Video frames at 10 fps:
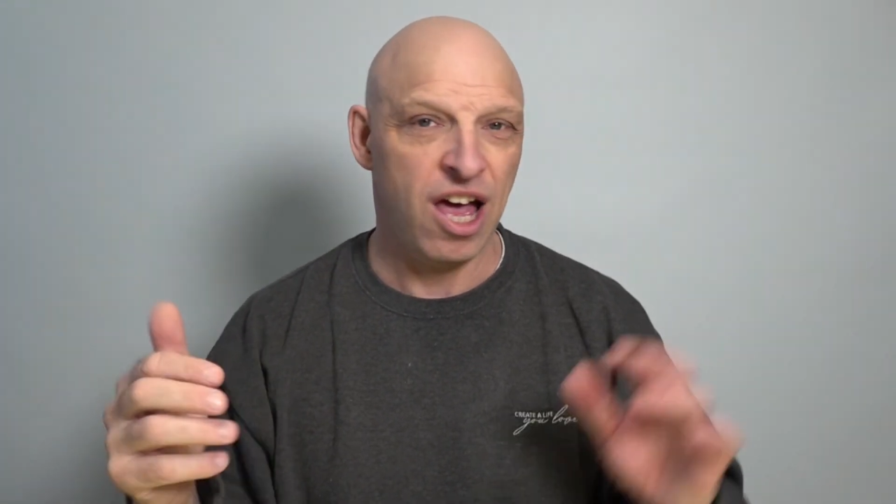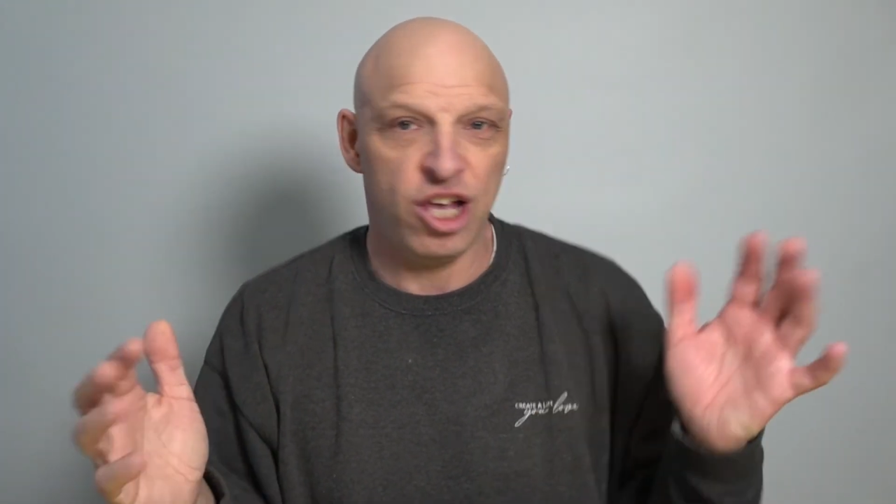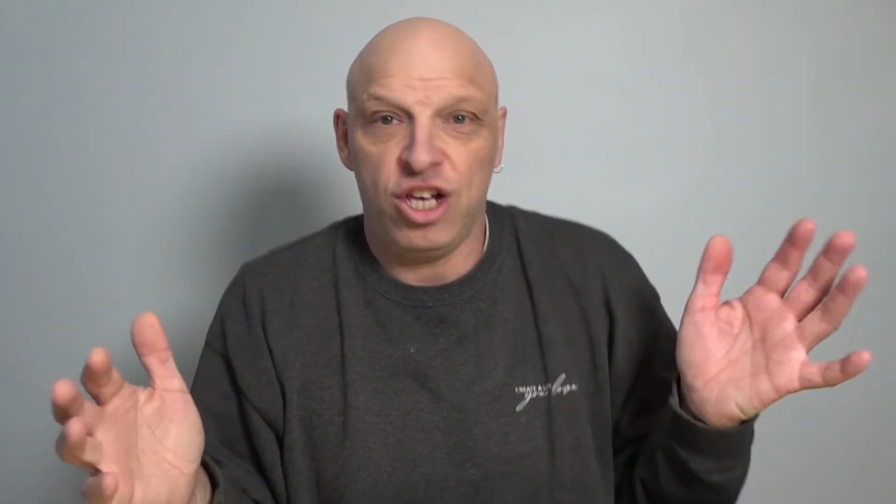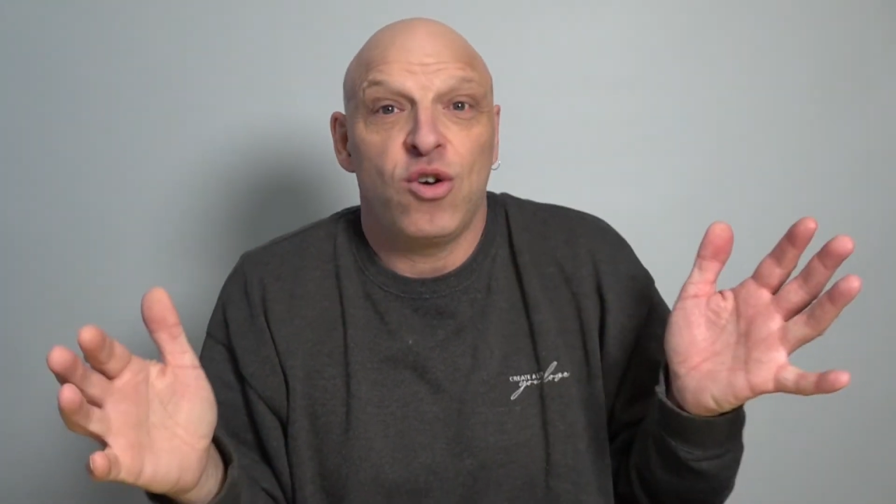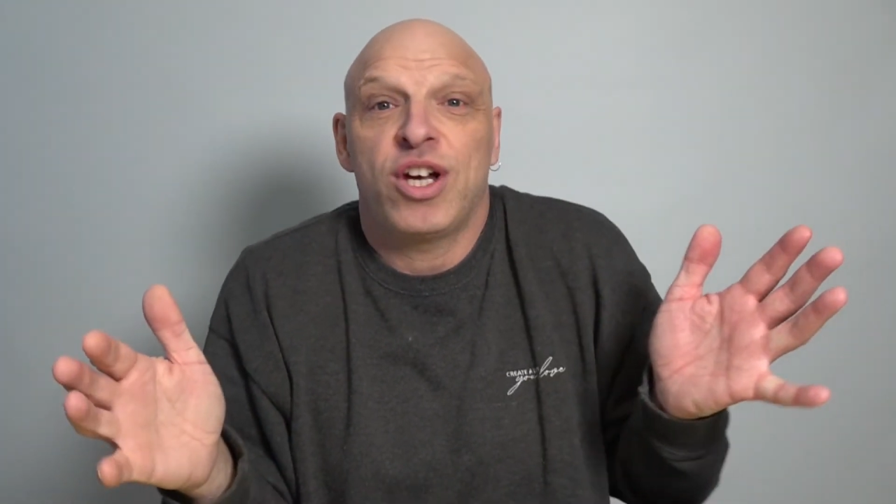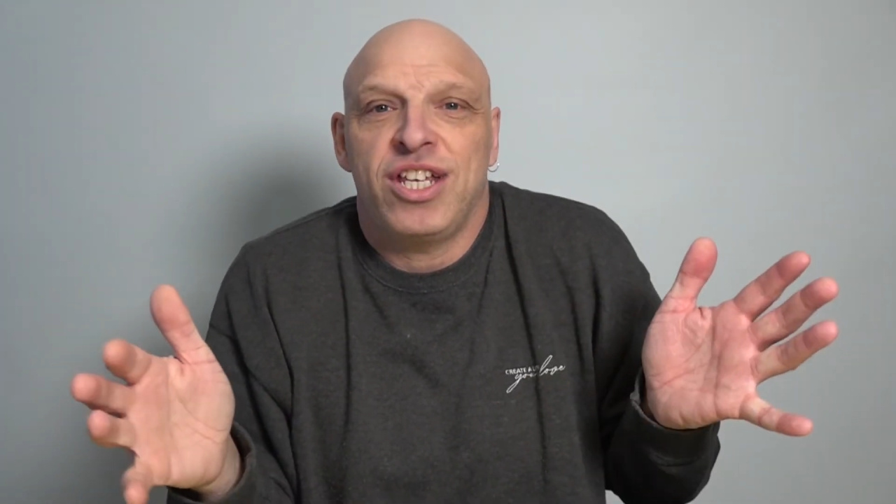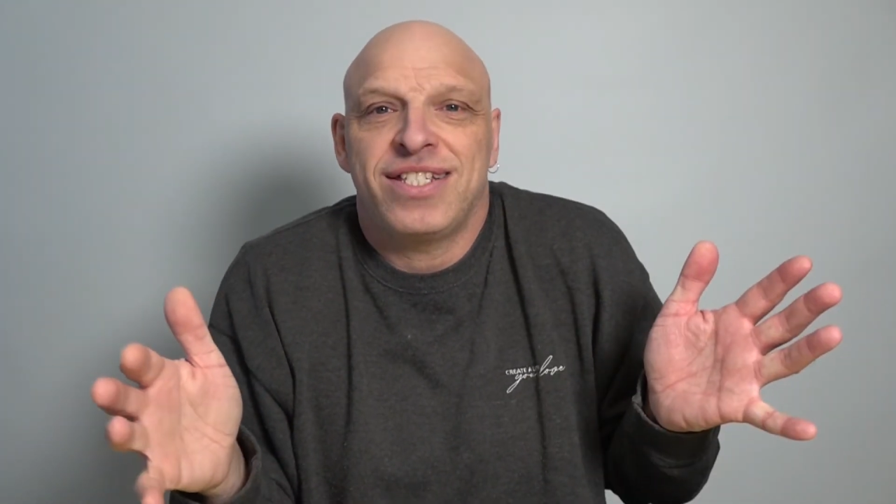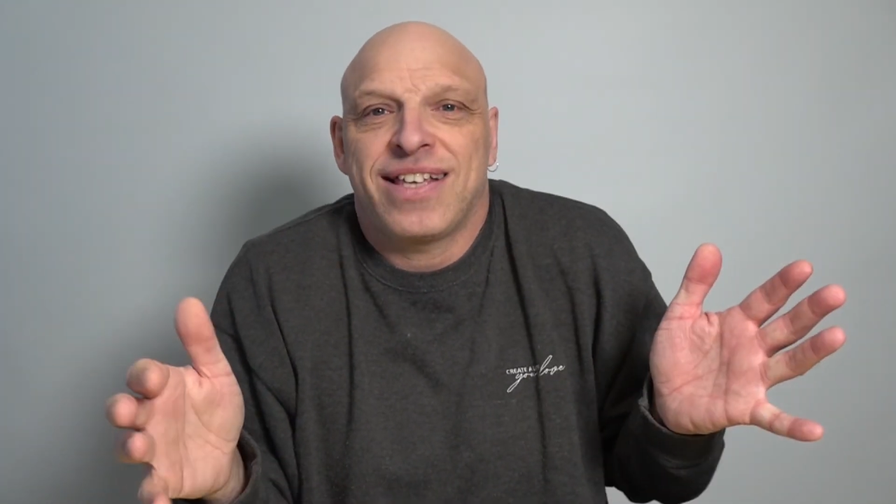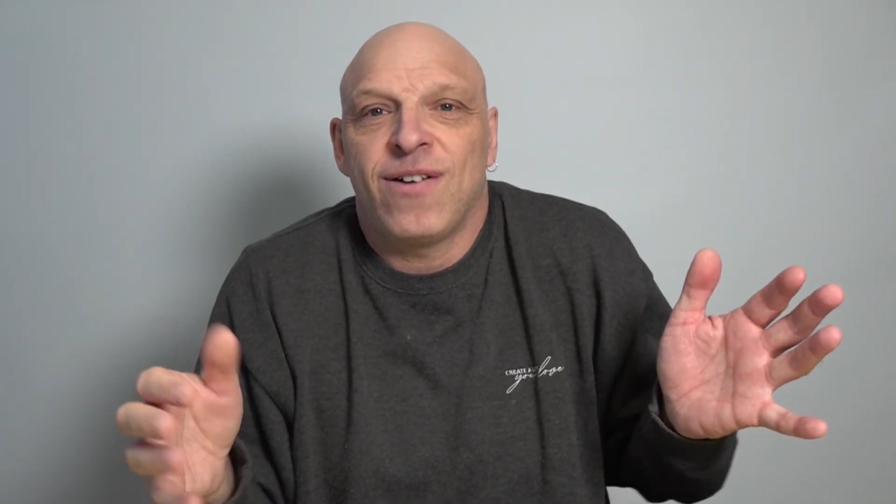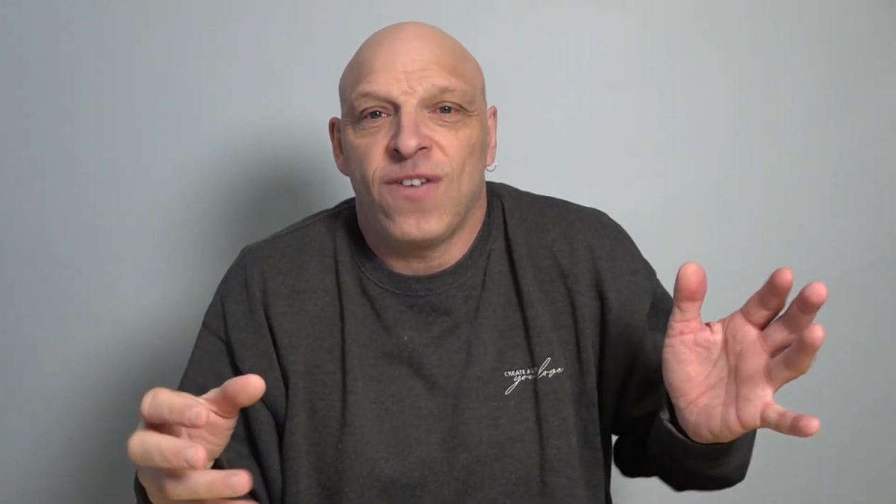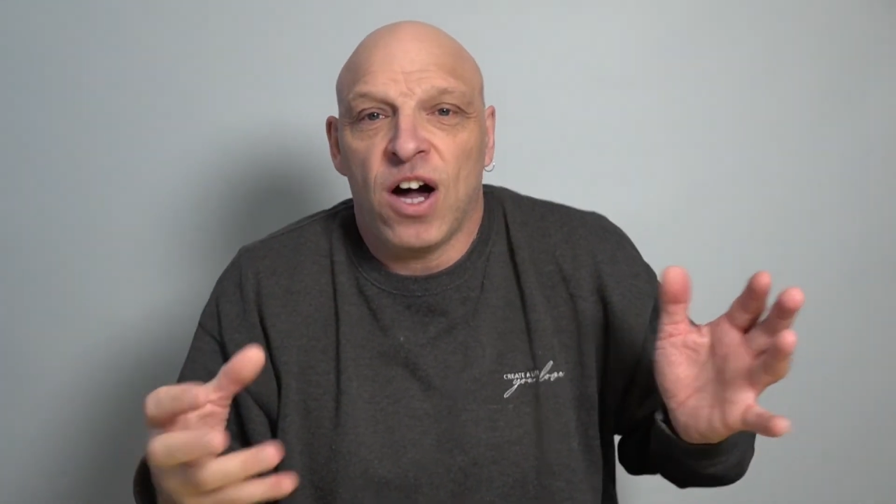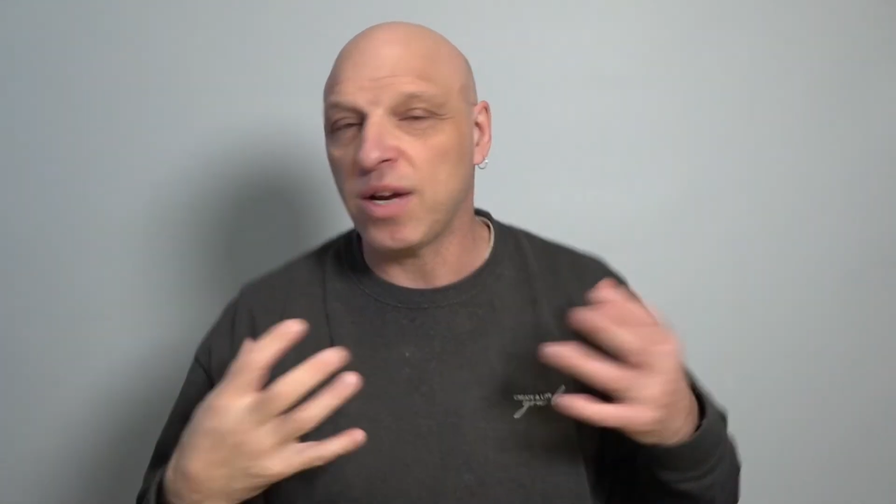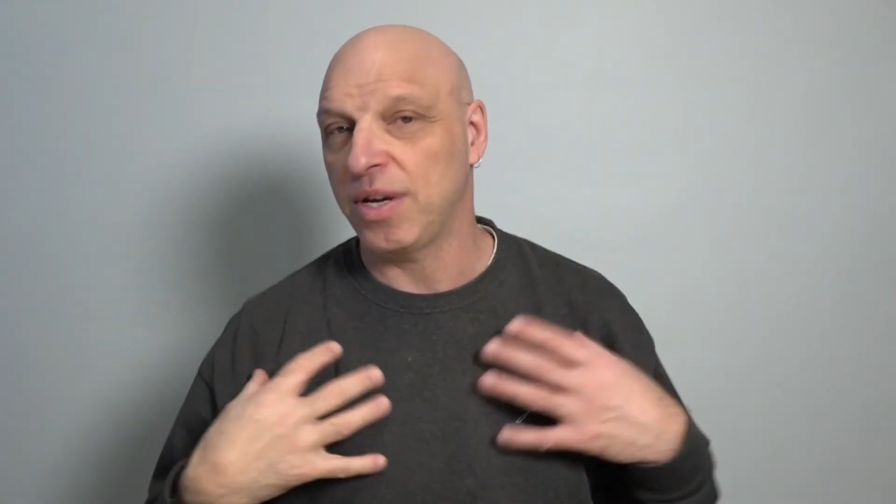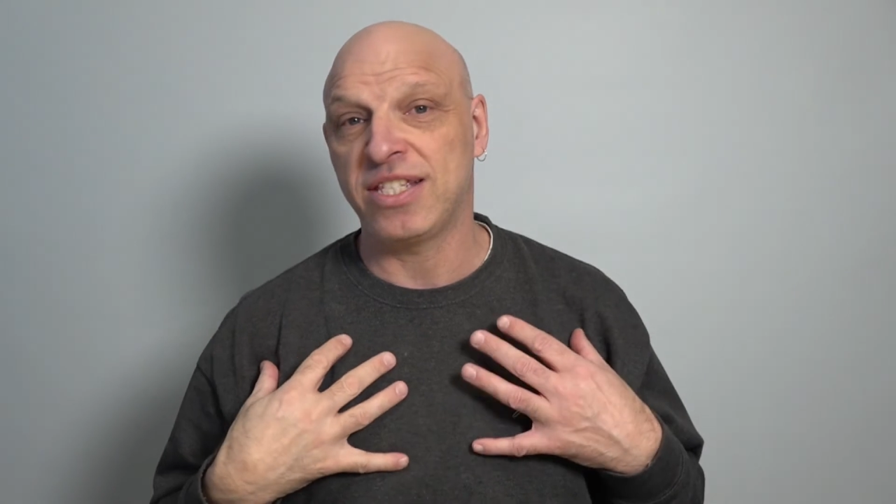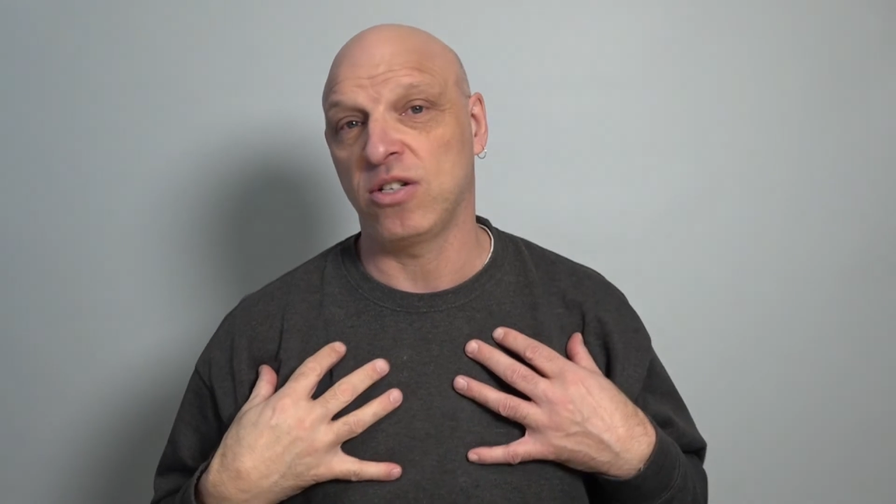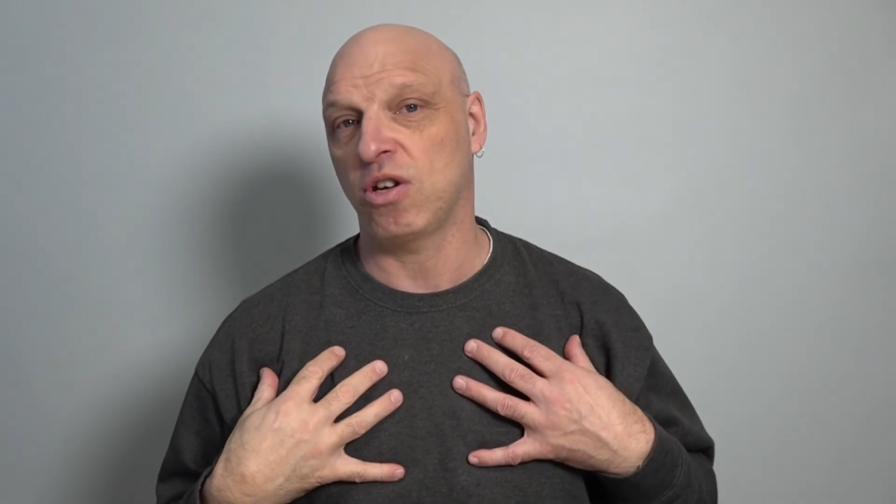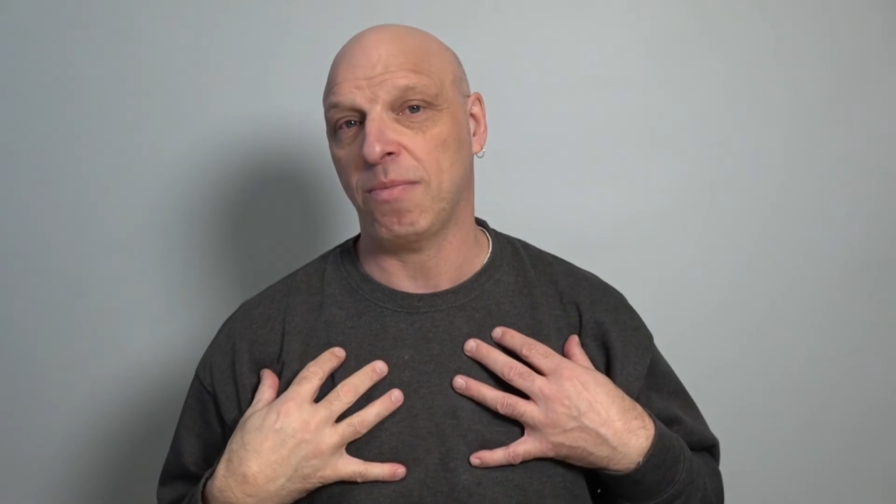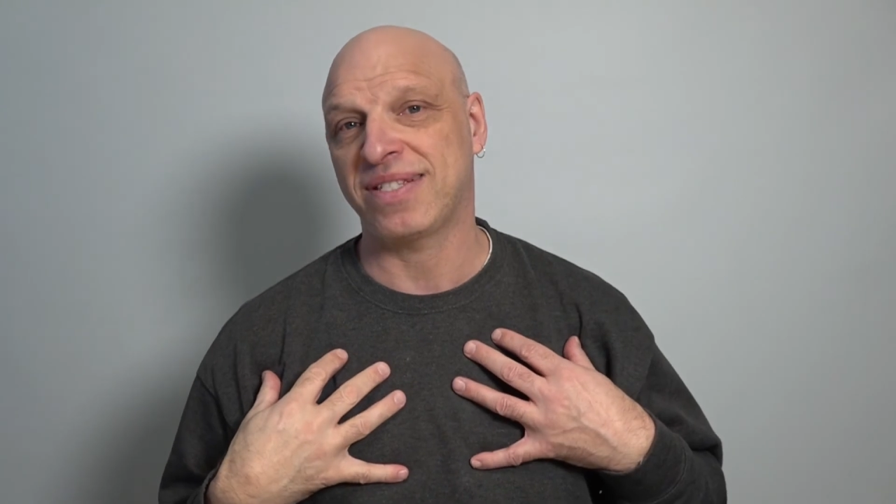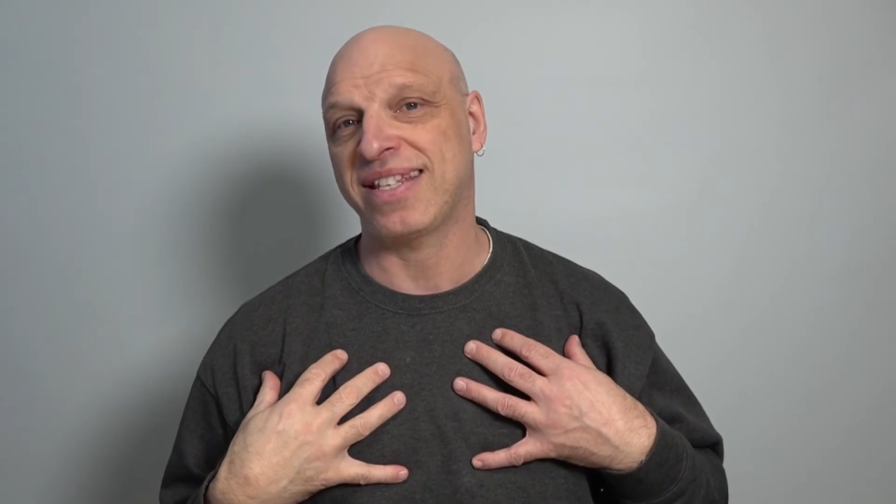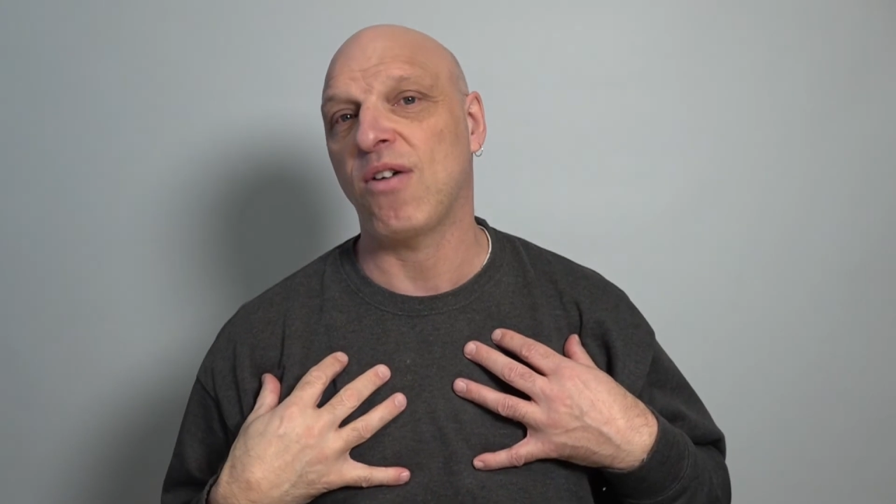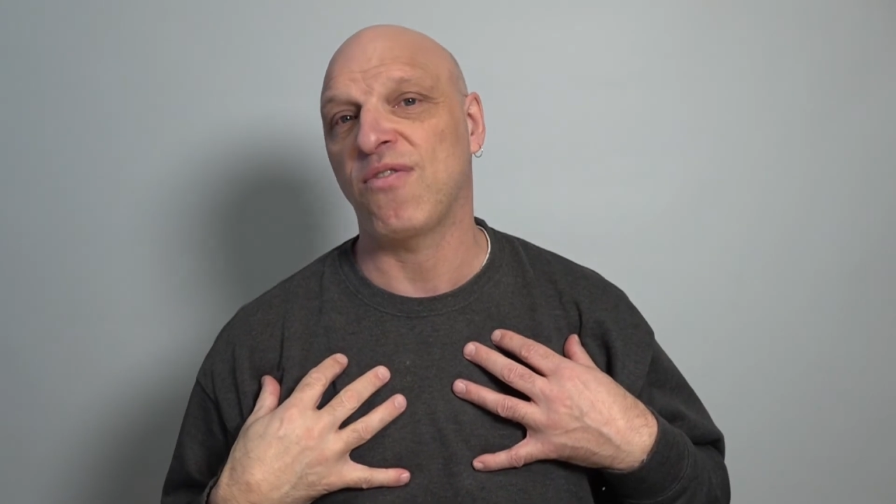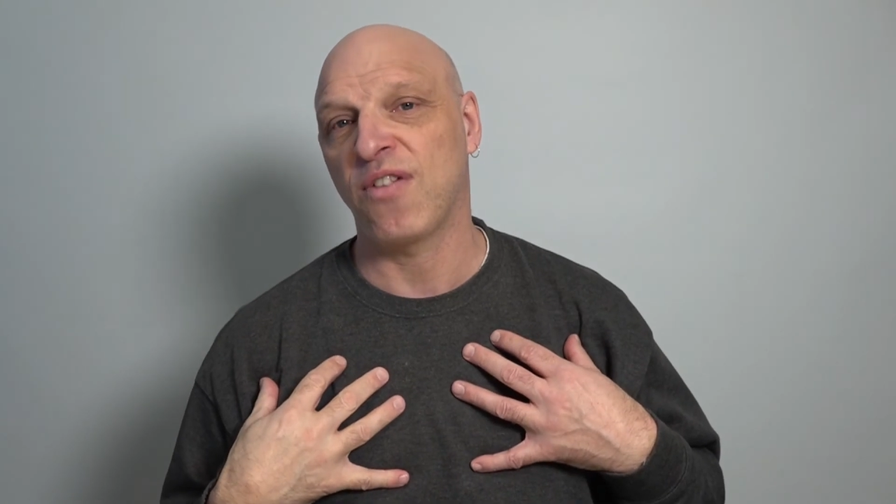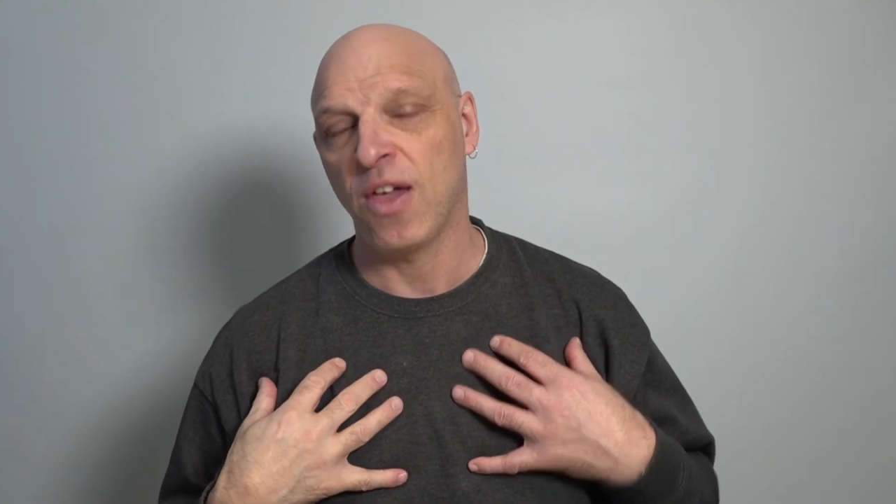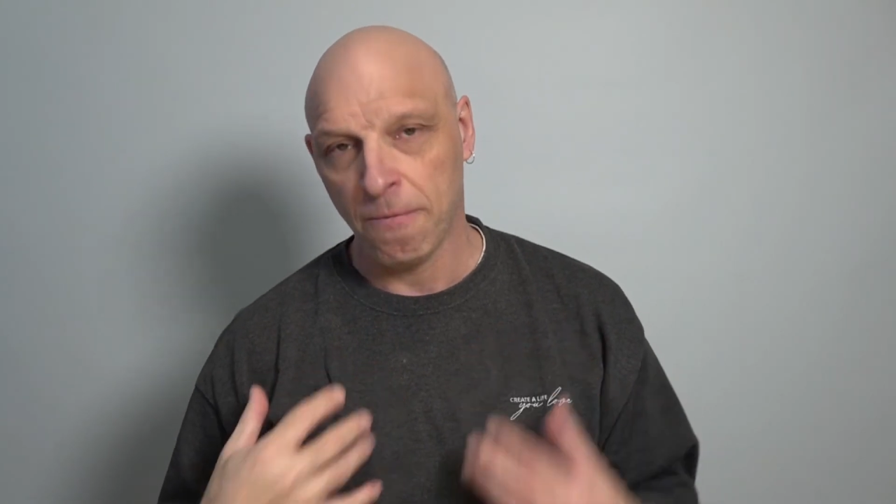and you're looking at yourself. I don't need to look at myself.